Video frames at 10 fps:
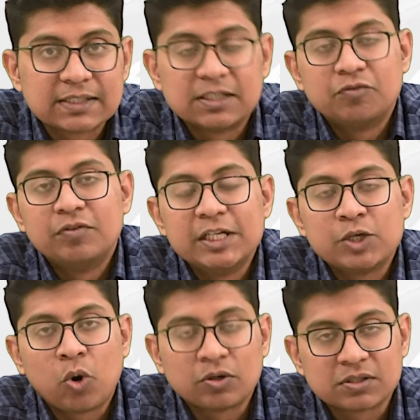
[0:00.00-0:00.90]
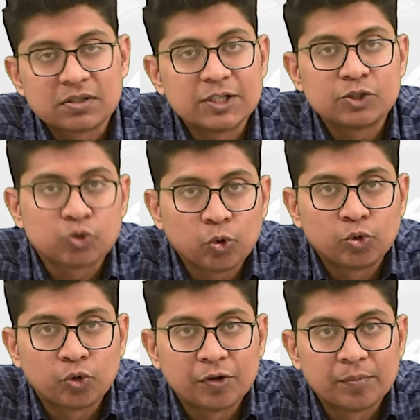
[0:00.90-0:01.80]
that Willie constantly sold
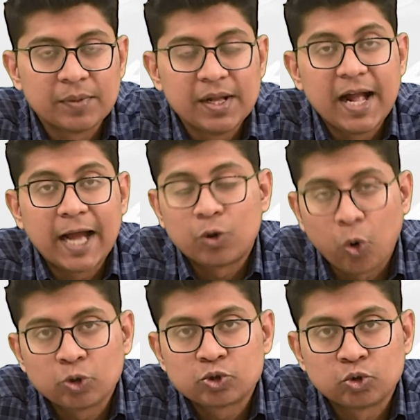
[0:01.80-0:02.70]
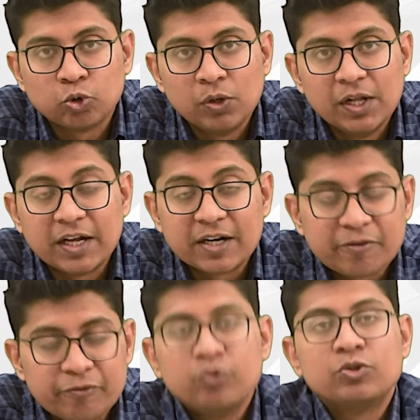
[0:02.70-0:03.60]
to him, and also
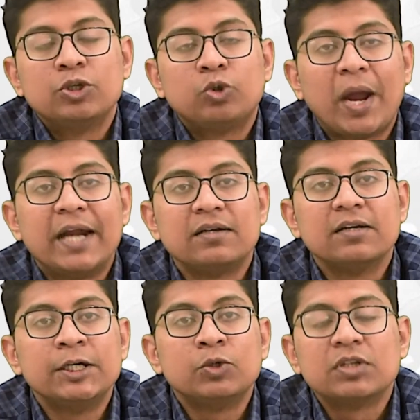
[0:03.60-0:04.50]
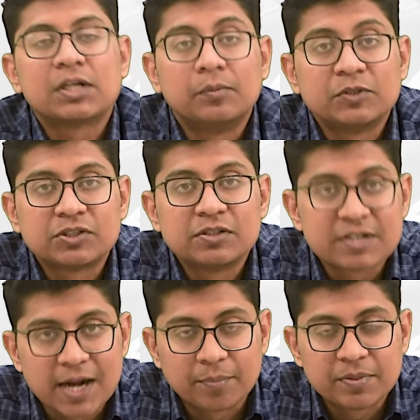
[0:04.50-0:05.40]
refusal to enter into the commercial
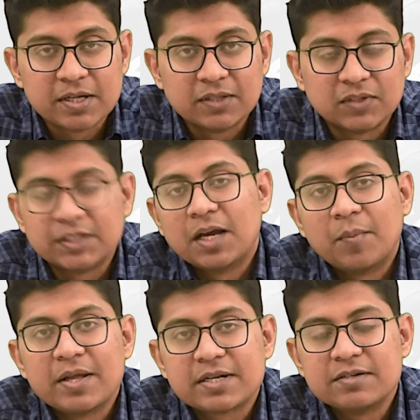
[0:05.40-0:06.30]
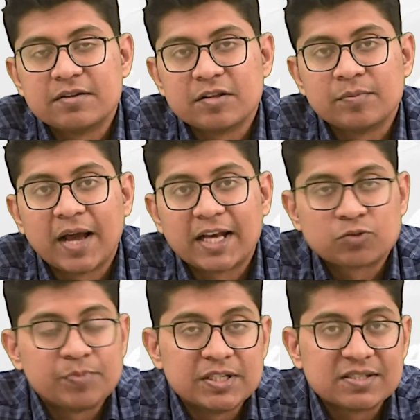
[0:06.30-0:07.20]
trap that the American dream has
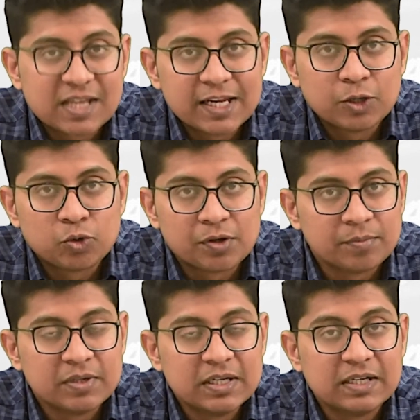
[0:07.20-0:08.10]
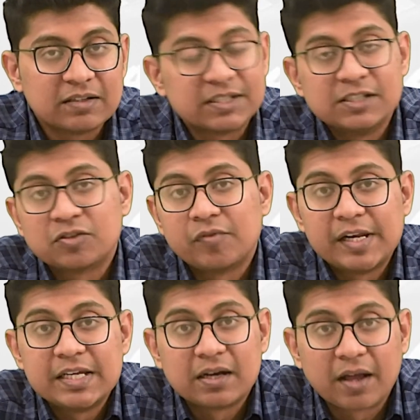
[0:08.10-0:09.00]
been selling to him since a
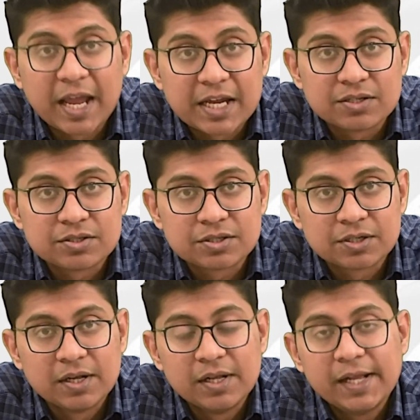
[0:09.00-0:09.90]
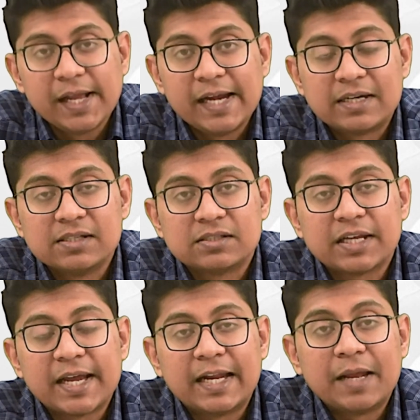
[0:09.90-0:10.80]
very young age. It
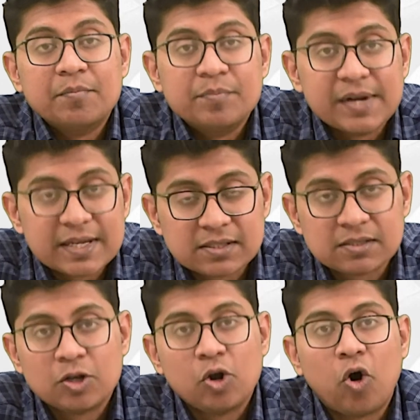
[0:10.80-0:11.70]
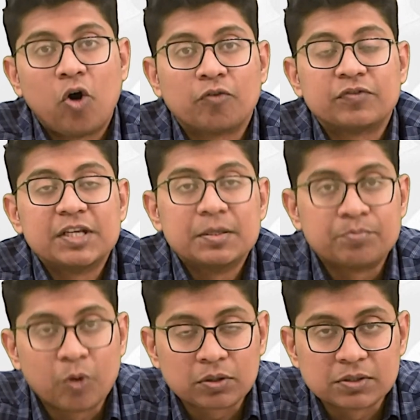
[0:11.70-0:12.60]
is an embrace of the
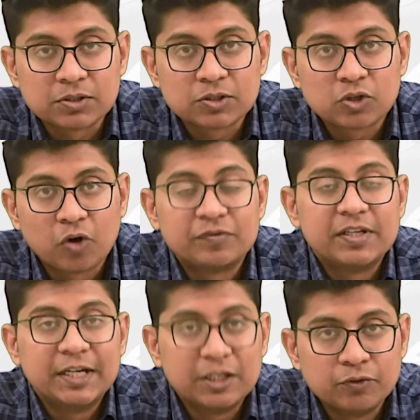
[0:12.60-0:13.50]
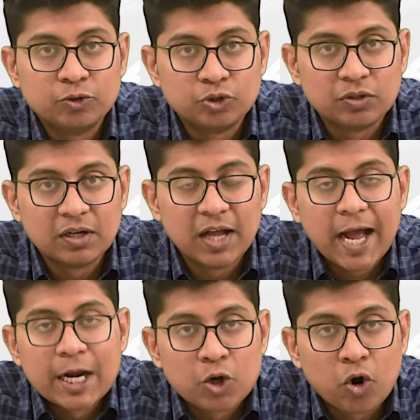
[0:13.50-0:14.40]
importance of the individual
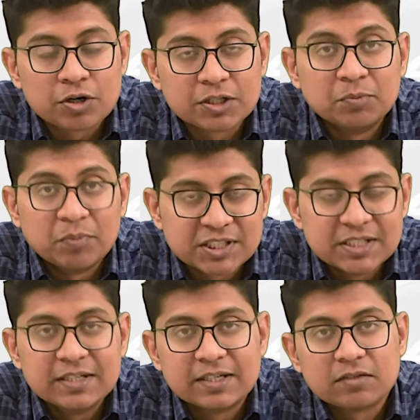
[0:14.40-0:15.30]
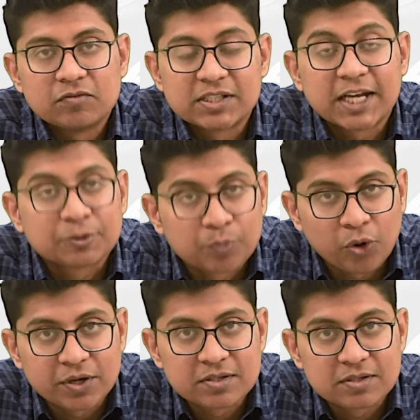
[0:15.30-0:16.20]
and not the machinery which
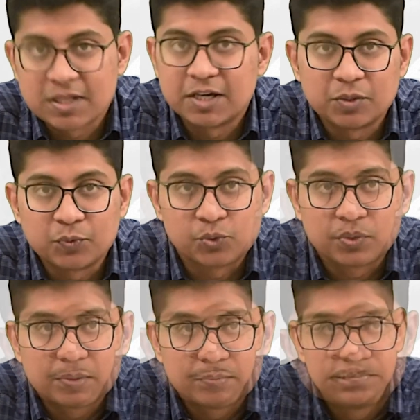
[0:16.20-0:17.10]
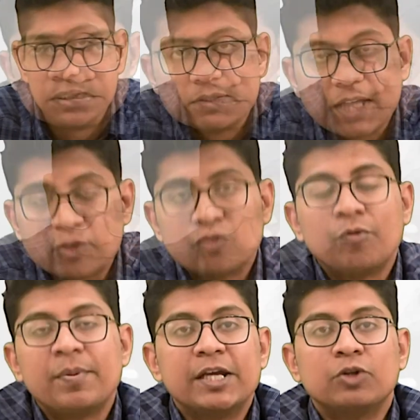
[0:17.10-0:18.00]
exploits the individual. Thank you for
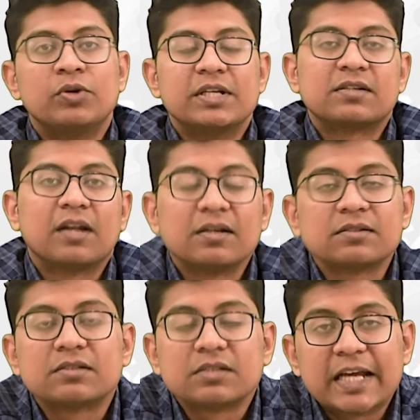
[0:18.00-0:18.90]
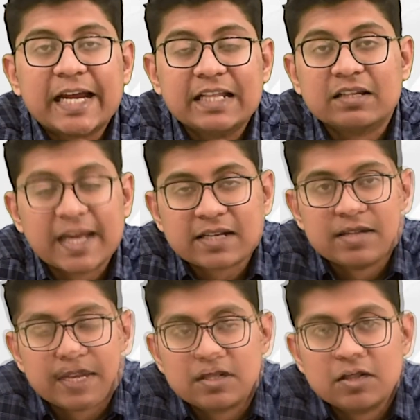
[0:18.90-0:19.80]
being in today's class. In the next
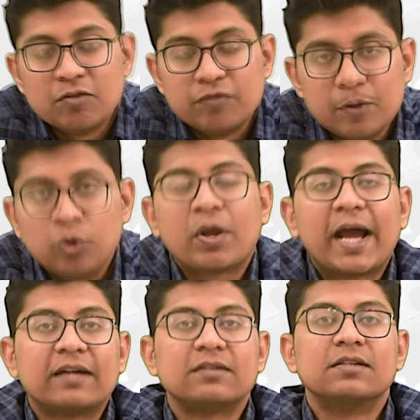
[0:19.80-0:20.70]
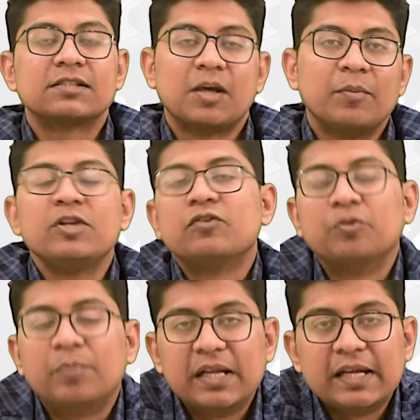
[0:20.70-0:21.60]
lecture, we will look at the summary of the
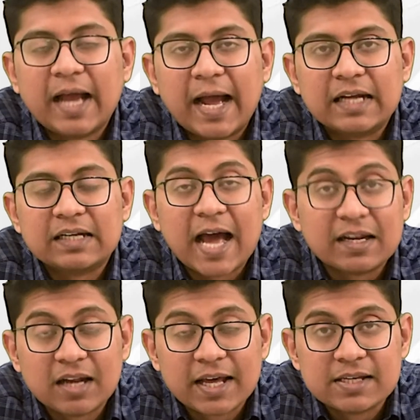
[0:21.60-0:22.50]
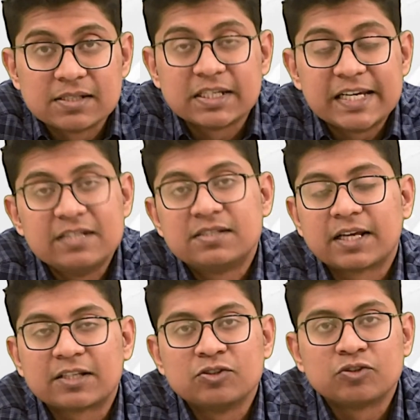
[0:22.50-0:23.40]
play and analyze each
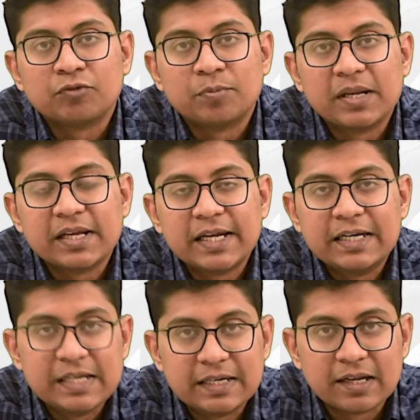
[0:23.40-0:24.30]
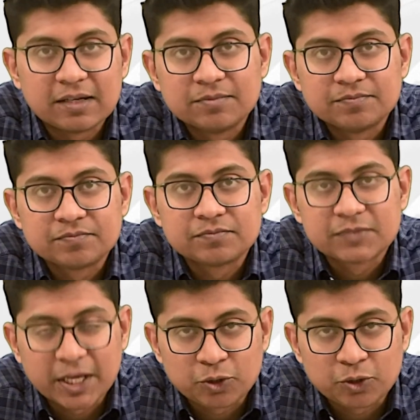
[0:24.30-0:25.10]
section of the play in detail. Thank